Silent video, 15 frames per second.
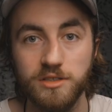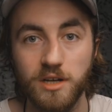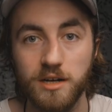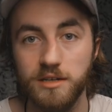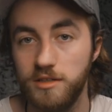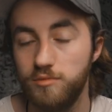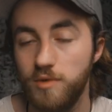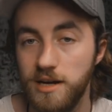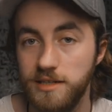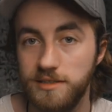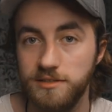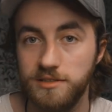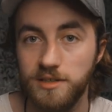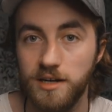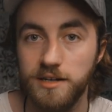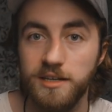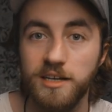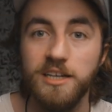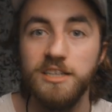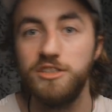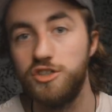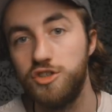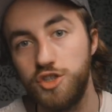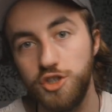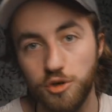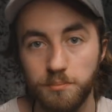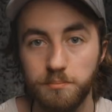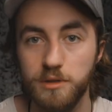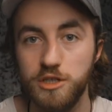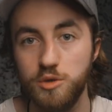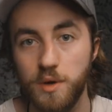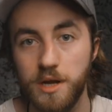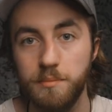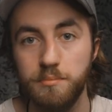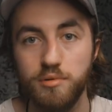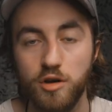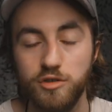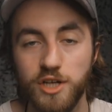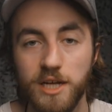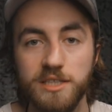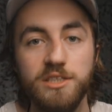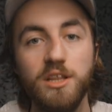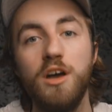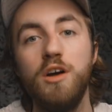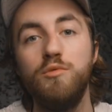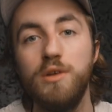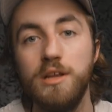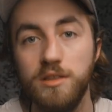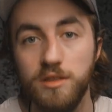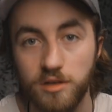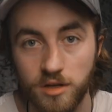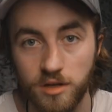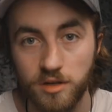side and the right-hand side to jump between projects that are in